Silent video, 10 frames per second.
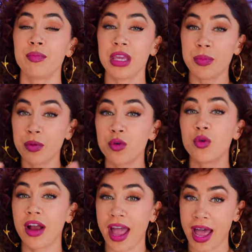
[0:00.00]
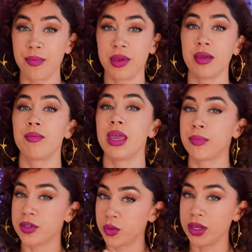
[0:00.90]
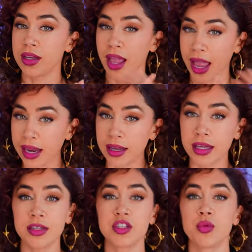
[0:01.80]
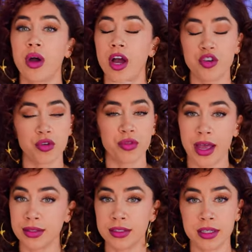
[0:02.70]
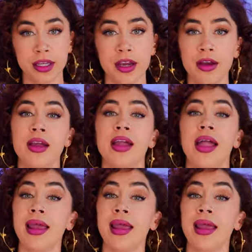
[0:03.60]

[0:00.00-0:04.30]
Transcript: people who are happy make between 80 to 100,000 a year.